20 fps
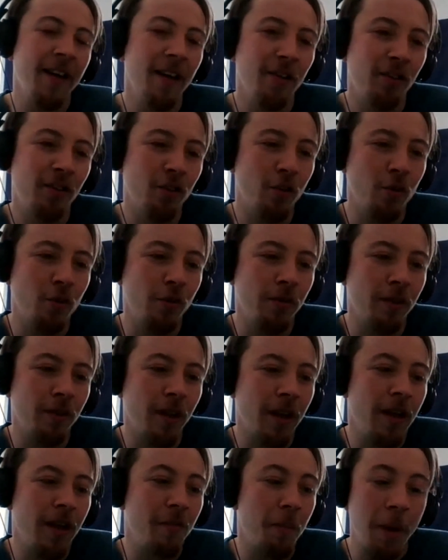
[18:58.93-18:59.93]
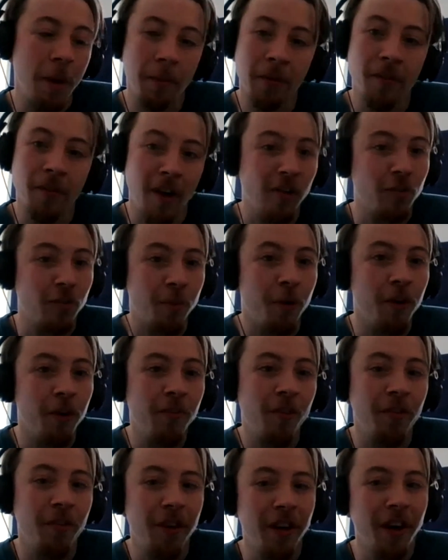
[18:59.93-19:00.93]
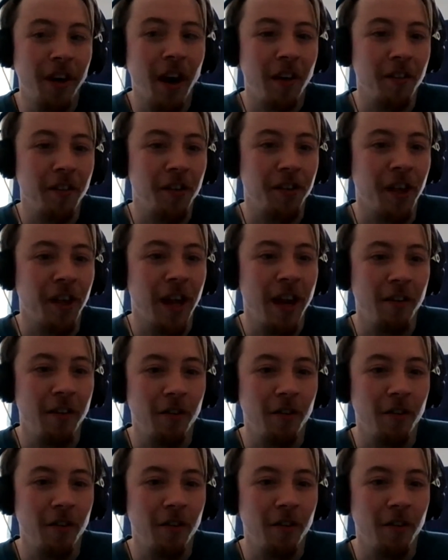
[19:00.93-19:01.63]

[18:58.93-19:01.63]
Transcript: So people are very supportive over here. I have to say,